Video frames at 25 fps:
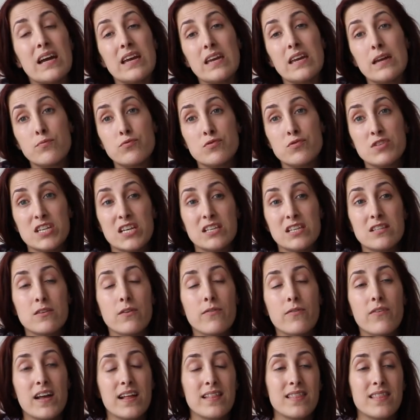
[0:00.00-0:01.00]
I appreciate the
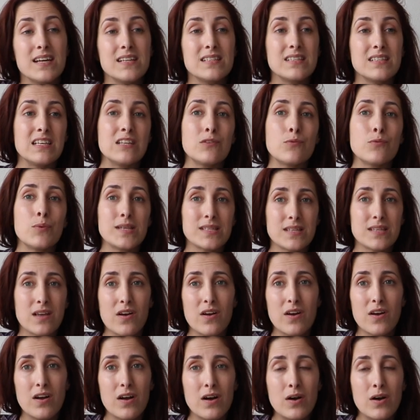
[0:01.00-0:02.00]
fact that it was
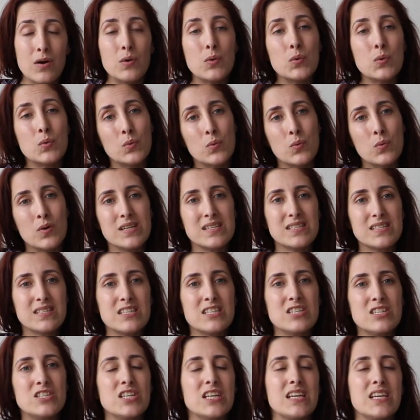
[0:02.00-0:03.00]
her who was
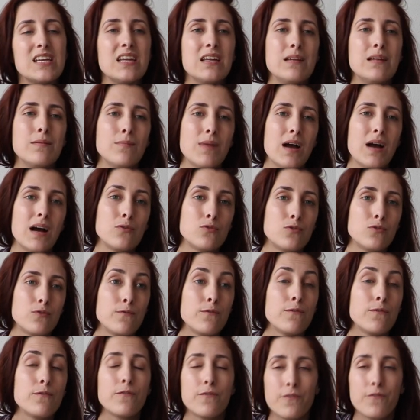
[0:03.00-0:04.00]
teaching him how to
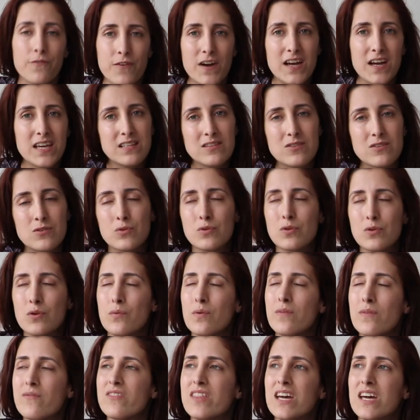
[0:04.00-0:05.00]
fight, you know,
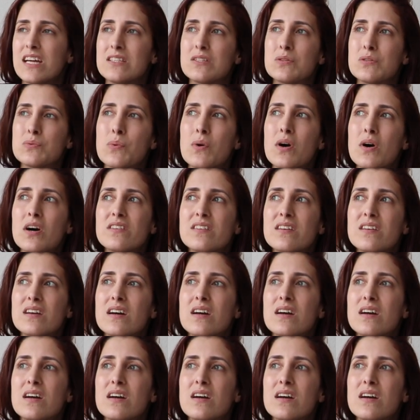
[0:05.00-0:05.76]
with that sword.